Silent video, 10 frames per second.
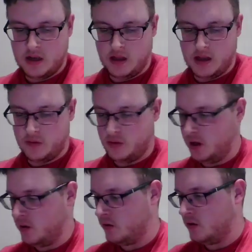and that
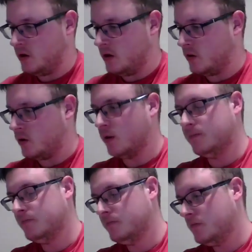will equal 0.
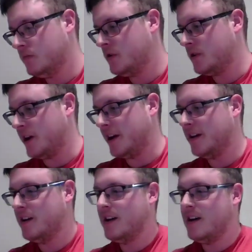Or, sorry,
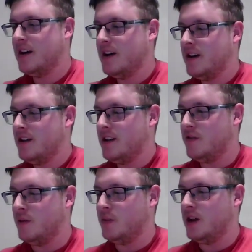
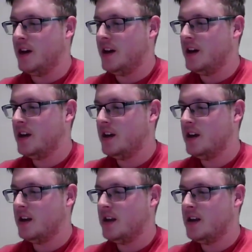if you plug
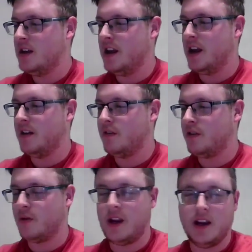negative
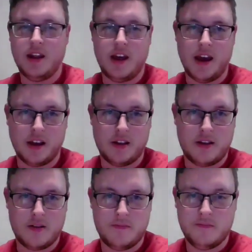3 into the
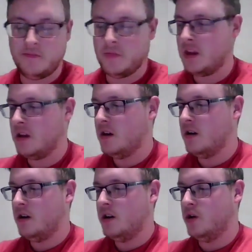x,
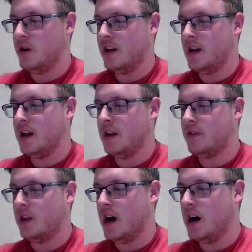you'll get
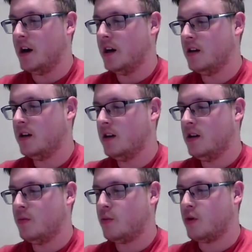negative log,
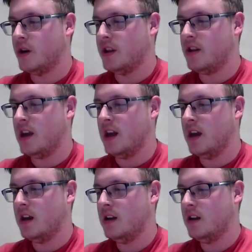
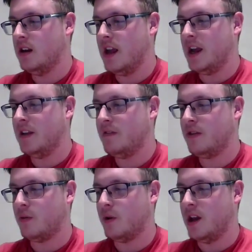parenthesis, negative
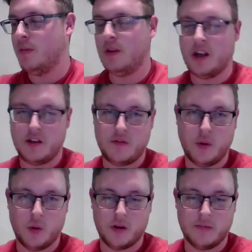3 plus
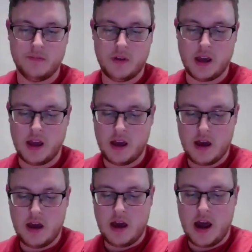4. Okay?
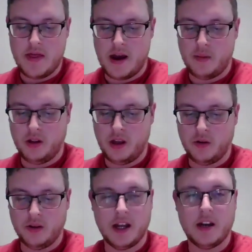And that will
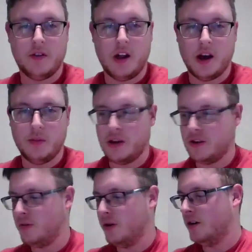equal negative log
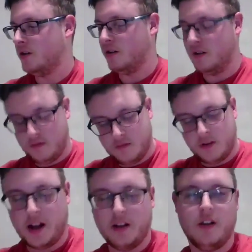plus 1, or
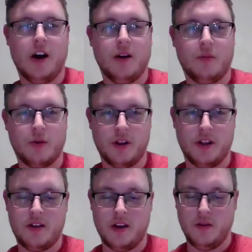negative log
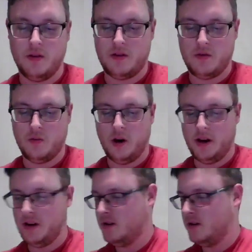parenthesis
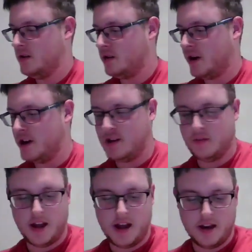1. Sorry,
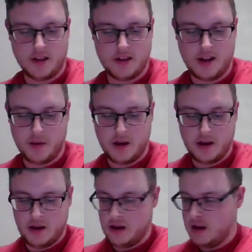jumped ahead and stuff.
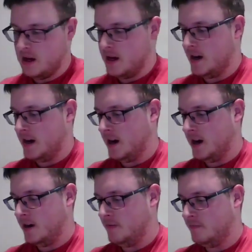
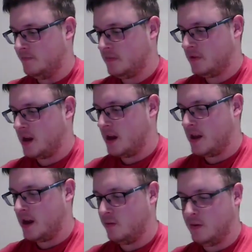Um,
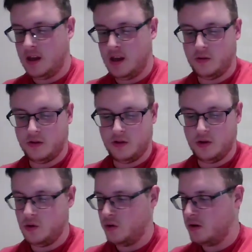and that will be equal
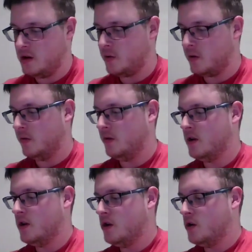to 0.
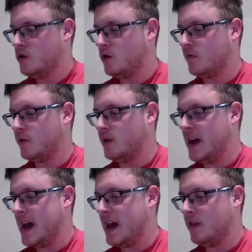So for
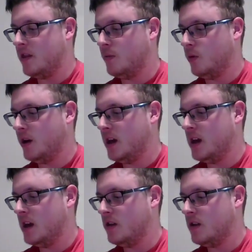that, the point
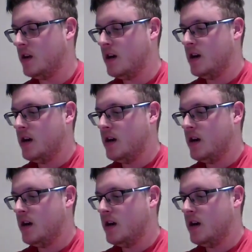is